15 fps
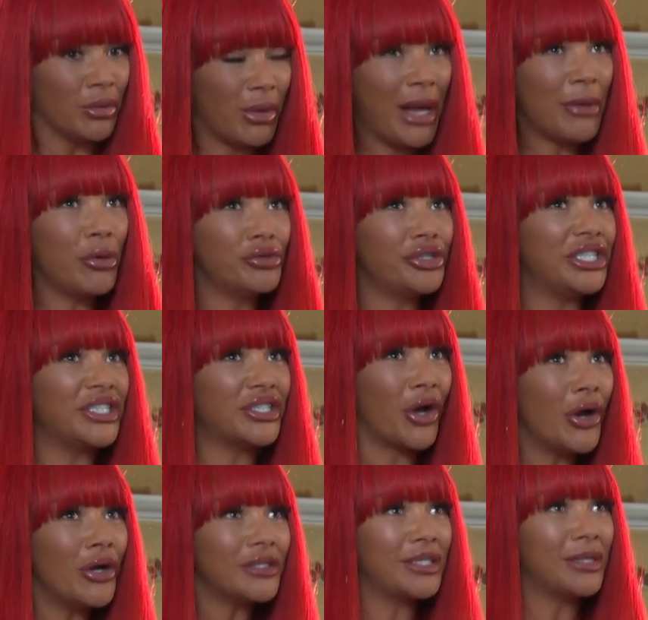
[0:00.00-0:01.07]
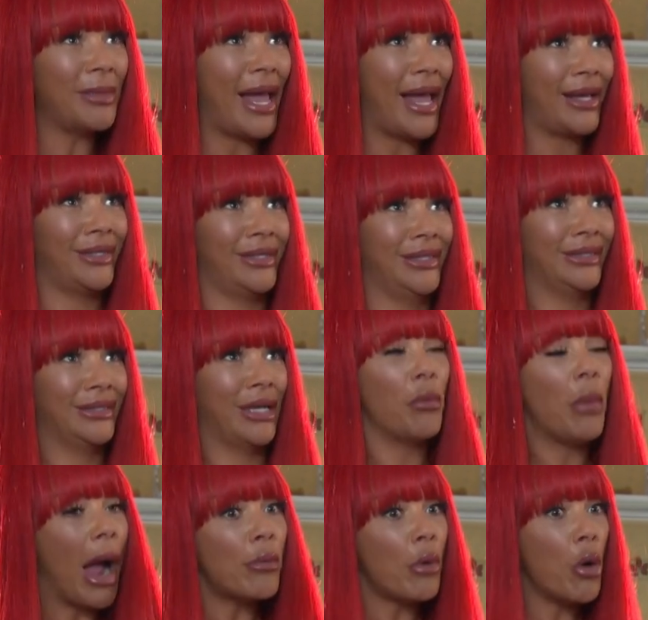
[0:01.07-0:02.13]
Why won't she talk to me?
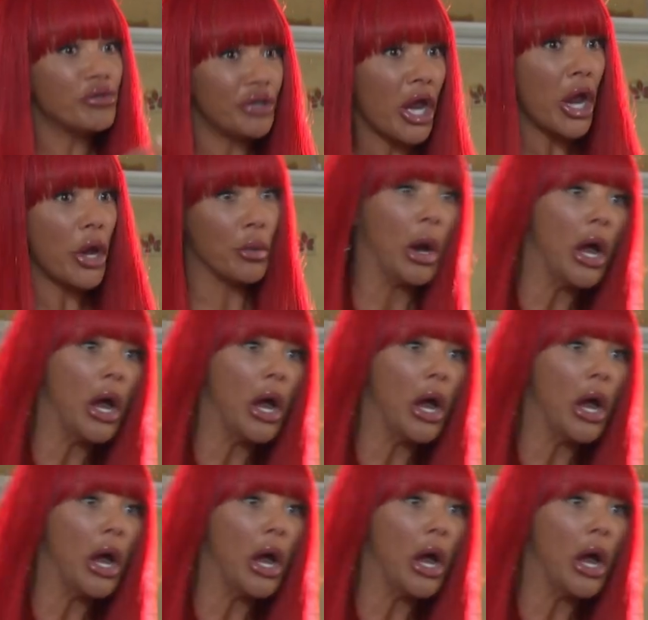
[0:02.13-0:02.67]
Why won't you